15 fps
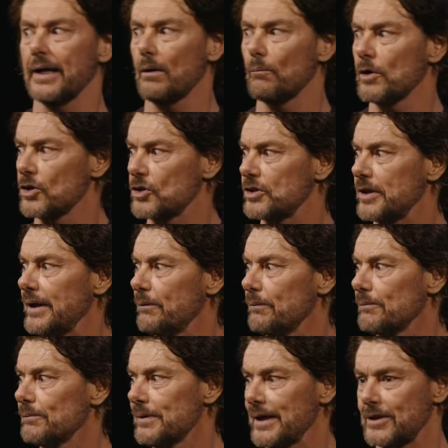I don't want to
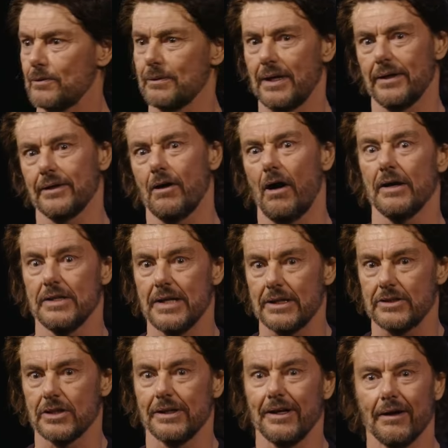sing next to another guy.
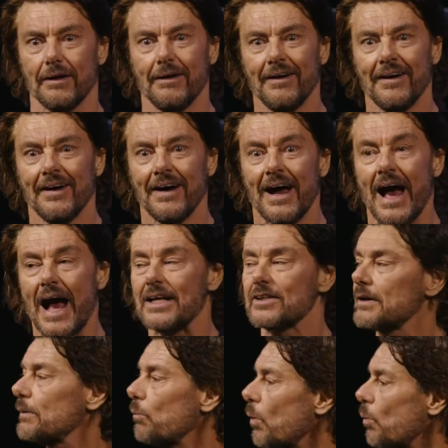You know. And
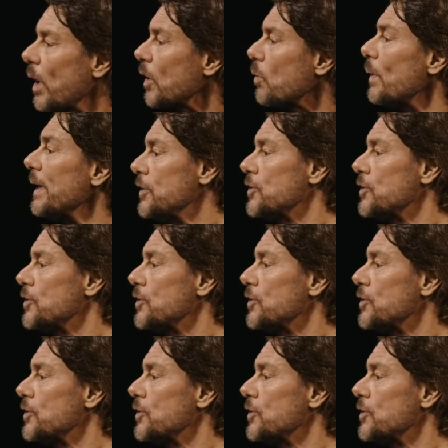so I thought, well, what could